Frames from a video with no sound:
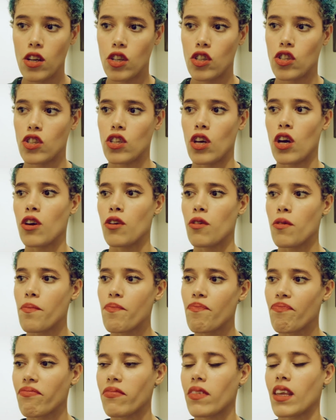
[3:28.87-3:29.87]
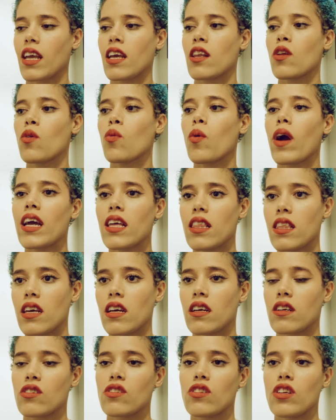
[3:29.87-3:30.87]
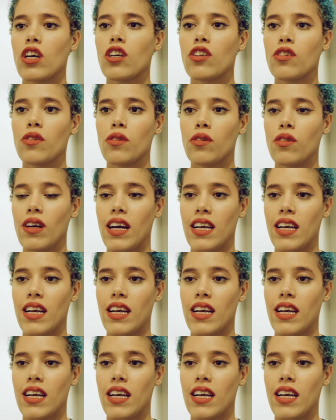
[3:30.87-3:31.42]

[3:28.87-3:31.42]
So in a way, the external